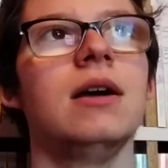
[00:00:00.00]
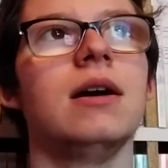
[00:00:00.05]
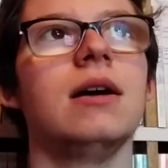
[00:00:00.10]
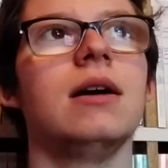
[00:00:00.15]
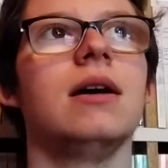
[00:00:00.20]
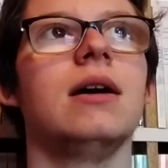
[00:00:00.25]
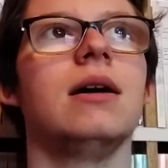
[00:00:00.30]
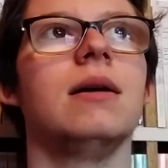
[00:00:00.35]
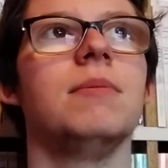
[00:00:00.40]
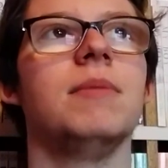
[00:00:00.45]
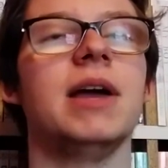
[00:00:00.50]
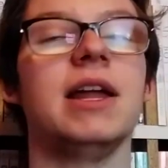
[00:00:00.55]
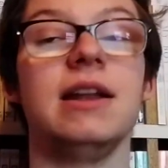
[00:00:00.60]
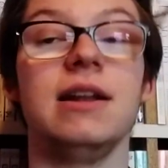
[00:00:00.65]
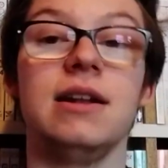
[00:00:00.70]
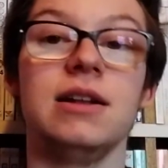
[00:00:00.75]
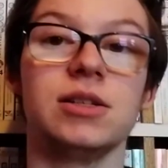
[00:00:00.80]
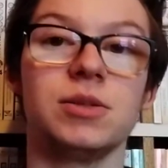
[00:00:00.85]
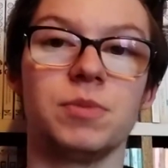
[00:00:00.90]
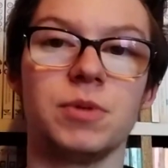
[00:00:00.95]
and
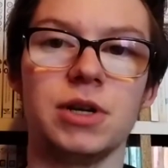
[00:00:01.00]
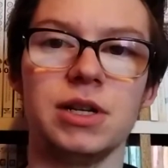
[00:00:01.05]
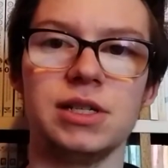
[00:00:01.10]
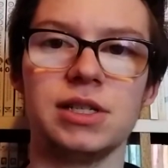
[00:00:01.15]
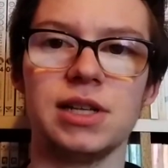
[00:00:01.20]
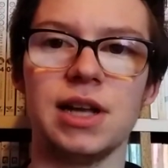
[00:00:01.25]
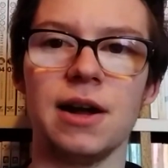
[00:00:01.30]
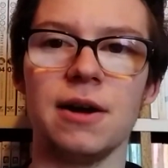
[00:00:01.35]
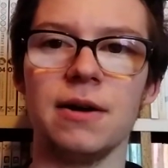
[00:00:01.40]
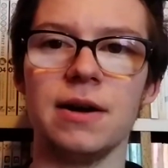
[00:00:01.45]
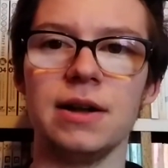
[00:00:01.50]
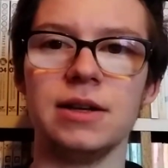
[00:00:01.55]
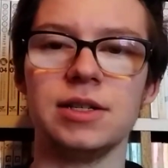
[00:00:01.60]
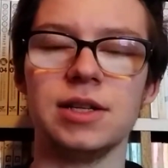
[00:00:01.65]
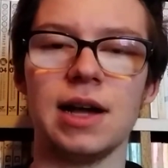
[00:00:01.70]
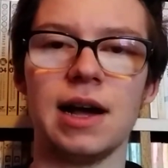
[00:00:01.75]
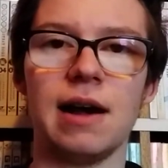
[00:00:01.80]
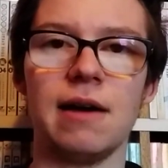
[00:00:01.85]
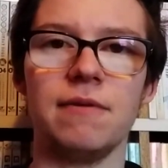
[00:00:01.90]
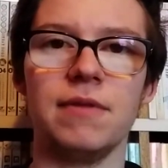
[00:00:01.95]
it is pretty scary
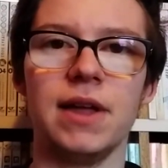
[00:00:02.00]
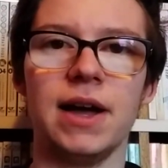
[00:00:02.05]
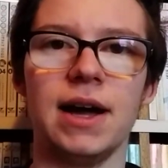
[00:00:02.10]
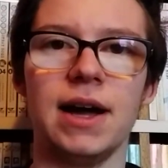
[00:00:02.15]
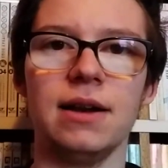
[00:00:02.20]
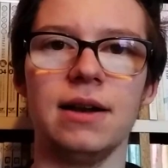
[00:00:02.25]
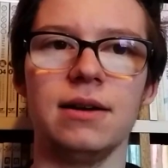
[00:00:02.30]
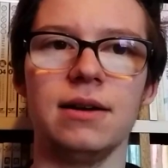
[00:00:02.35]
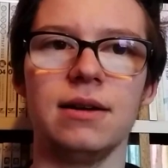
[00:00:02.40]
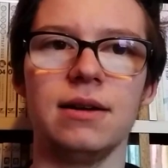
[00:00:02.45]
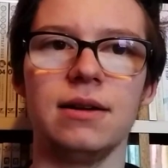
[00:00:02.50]
to have that.